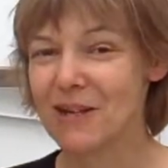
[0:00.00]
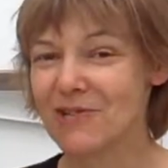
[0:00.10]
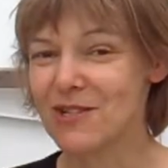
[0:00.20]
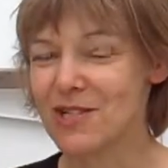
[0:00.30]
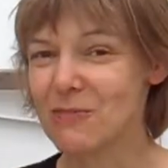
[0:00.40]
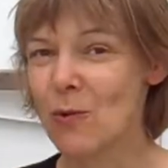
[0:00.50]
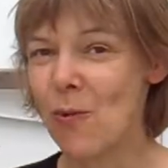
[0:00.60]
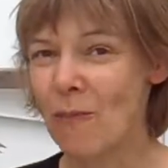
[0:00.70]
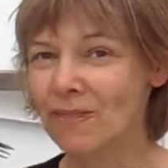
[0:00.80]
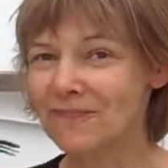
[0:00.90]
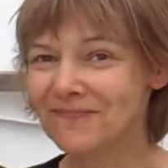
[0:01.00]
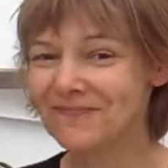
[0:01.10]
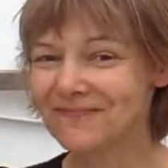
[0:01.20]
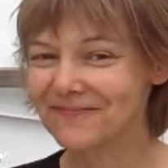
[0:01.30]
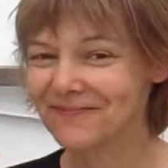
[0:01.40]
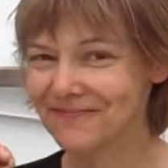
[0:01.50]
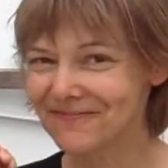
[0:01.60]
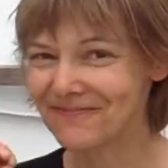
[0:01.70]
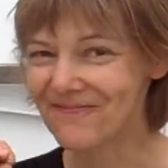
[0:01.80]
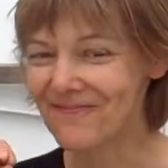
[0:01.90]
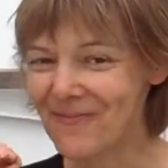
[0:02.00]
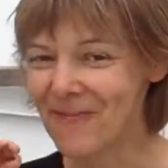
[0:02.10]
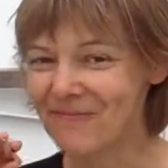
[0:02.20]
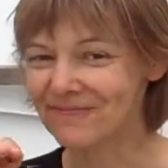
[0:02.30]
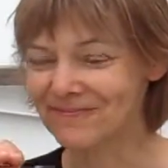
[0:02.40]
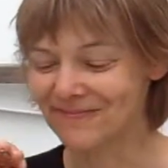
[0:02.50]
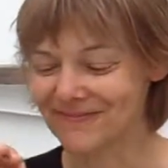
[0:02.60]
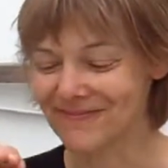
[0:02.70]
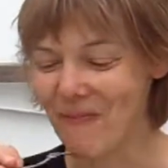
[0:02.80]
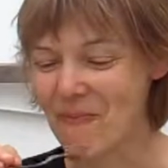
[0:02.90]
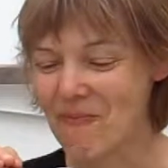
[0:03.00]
I better eat some more. Mm.